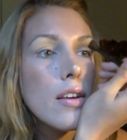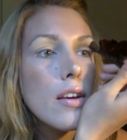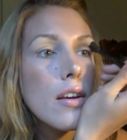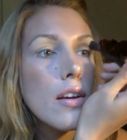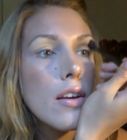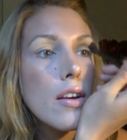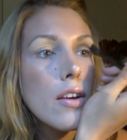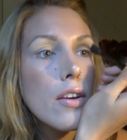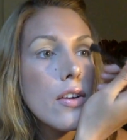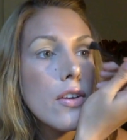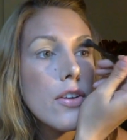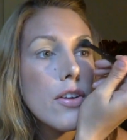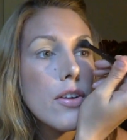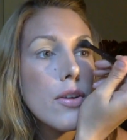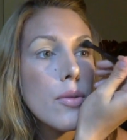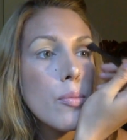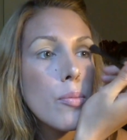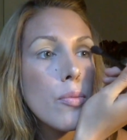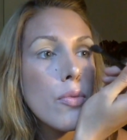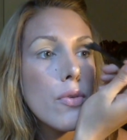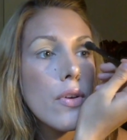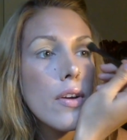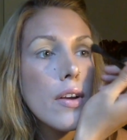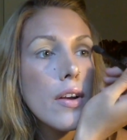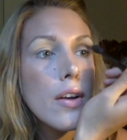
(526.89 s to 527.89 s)
and just
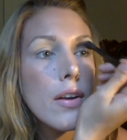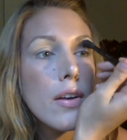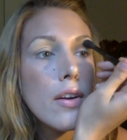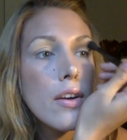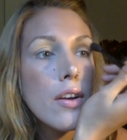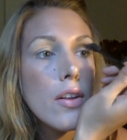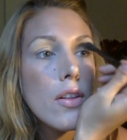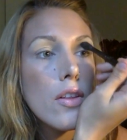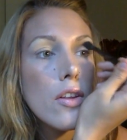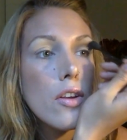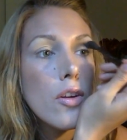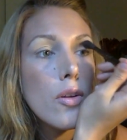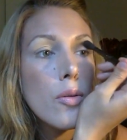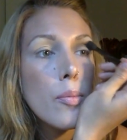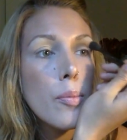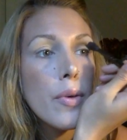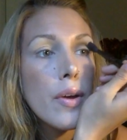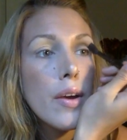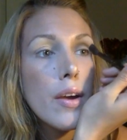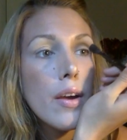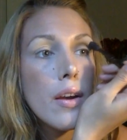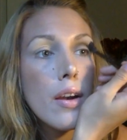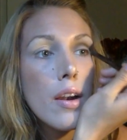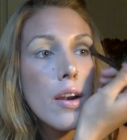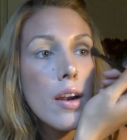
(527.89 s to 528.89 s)
blend a little
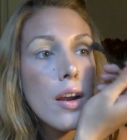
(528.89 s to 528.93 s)
bit.